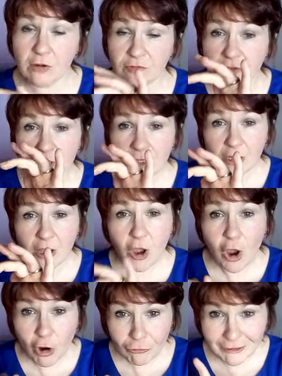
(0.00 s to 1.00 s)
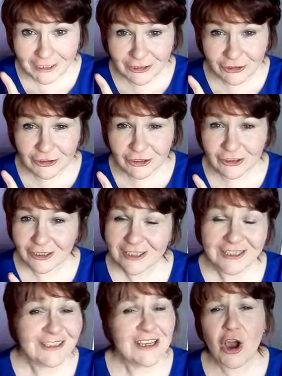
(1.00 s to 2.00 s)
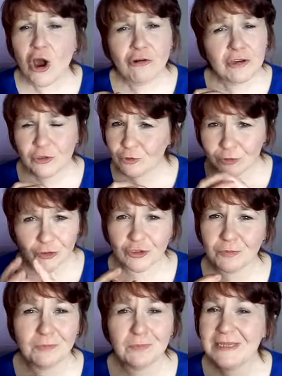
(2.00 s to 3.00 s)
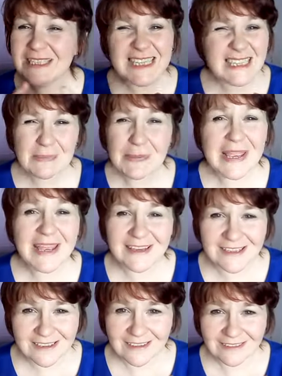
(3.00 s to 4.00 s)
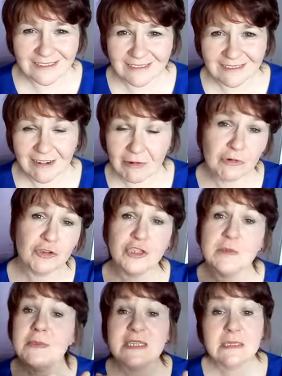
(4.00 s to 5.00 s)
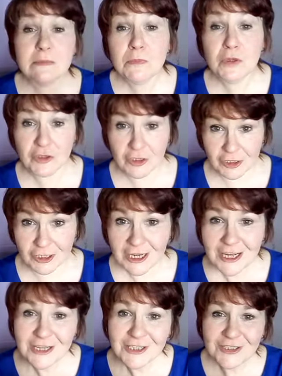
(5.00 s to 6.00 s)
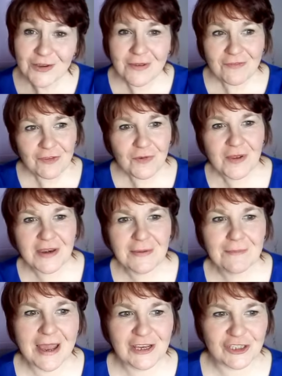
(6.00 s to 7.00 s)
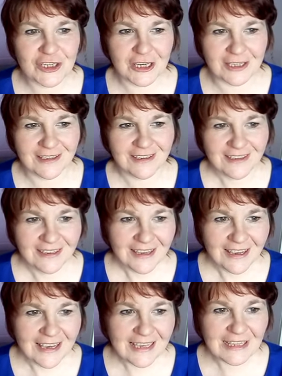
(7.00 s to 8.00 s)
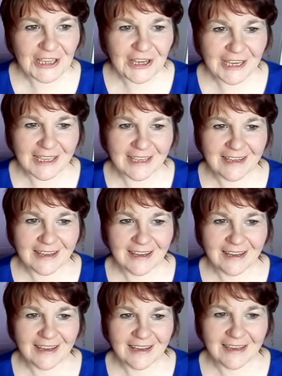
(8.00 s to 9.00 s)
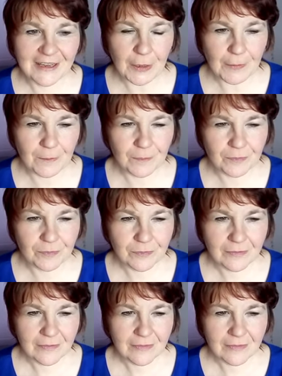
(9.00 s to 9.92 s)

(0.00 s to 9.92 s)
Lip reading: of orange, the orange would just be disappeared. It would just be smothered. So if you can imagine it like, I don't